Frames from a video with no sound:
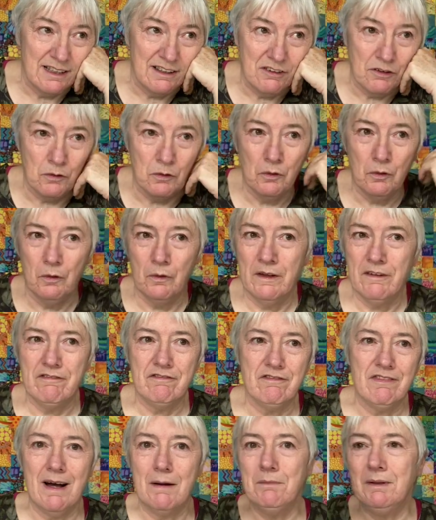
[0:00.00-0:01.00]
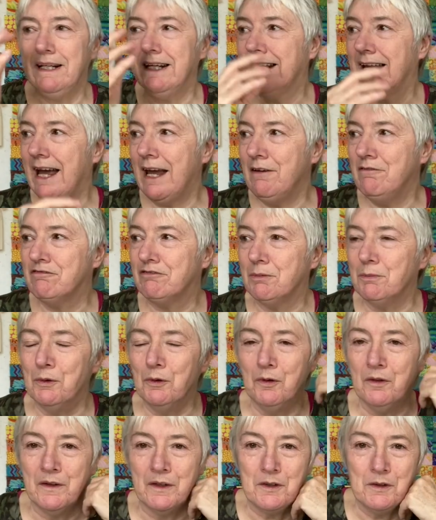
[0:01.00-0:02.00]
All the family came from
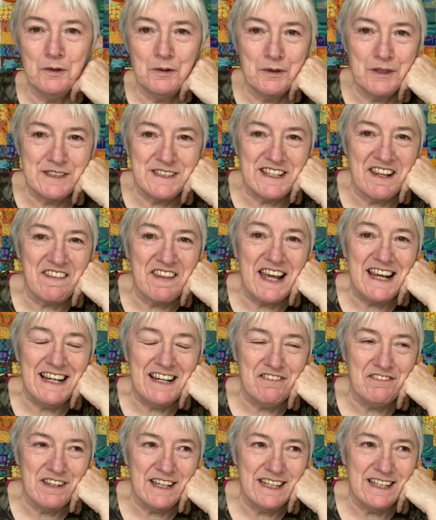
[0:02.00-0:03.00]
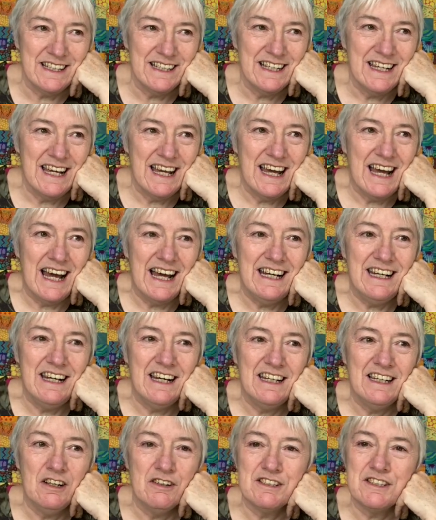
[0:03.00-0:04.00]
all the corners that they live in, and
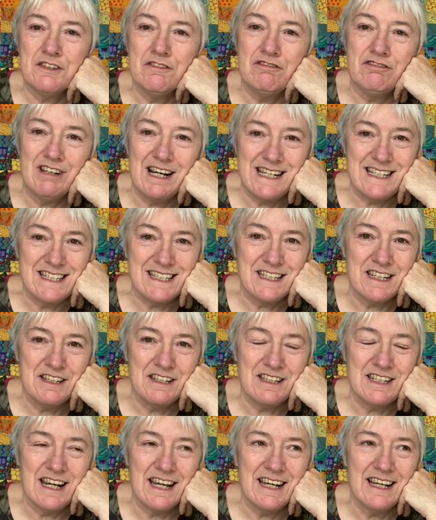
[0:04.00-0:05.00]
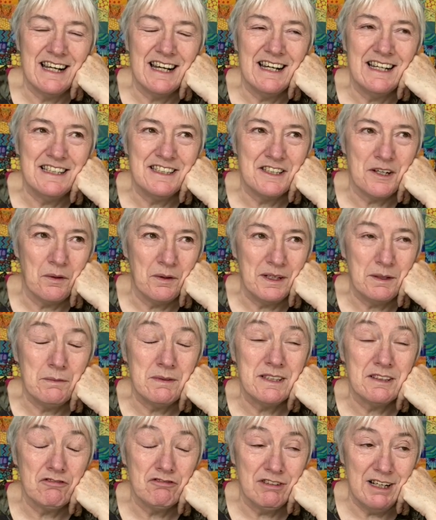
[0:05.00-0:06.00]
lots of friends and so on. It
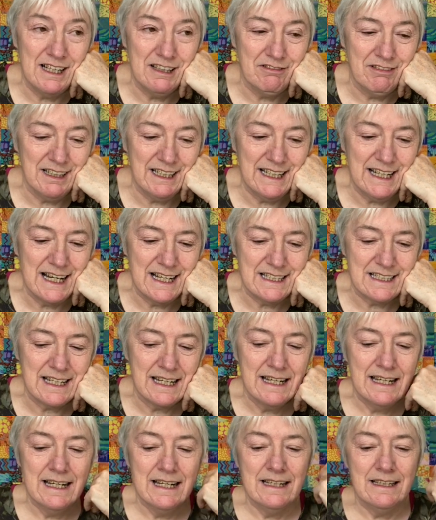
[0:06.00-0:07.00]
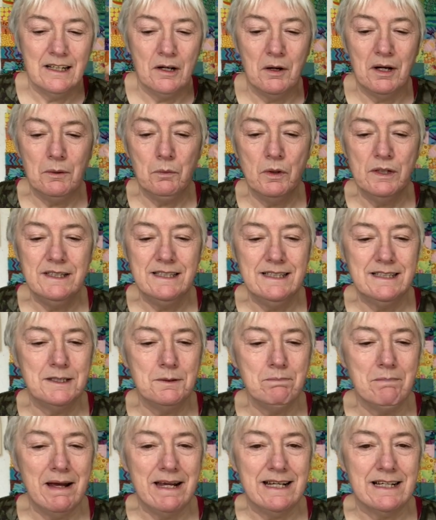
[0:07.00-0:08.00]
was really, really nice. Now, I wanted to
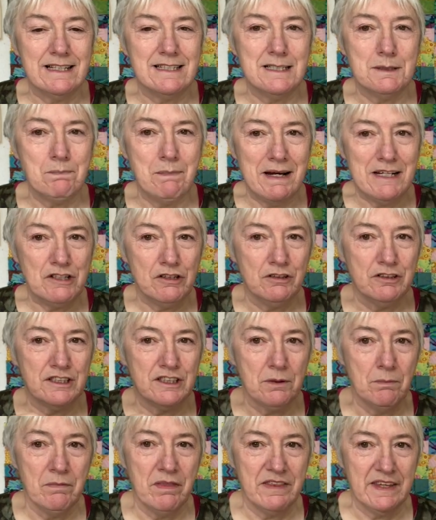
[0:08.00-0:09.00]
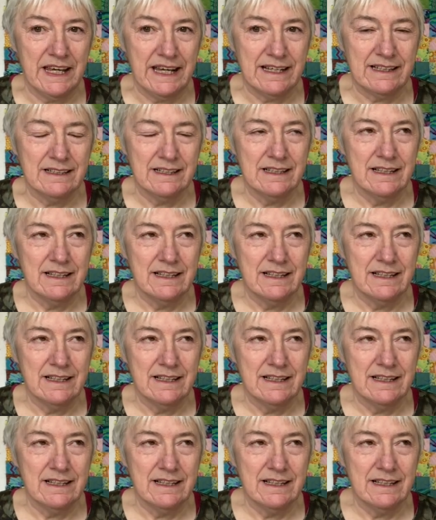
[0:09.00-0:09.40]
make a special something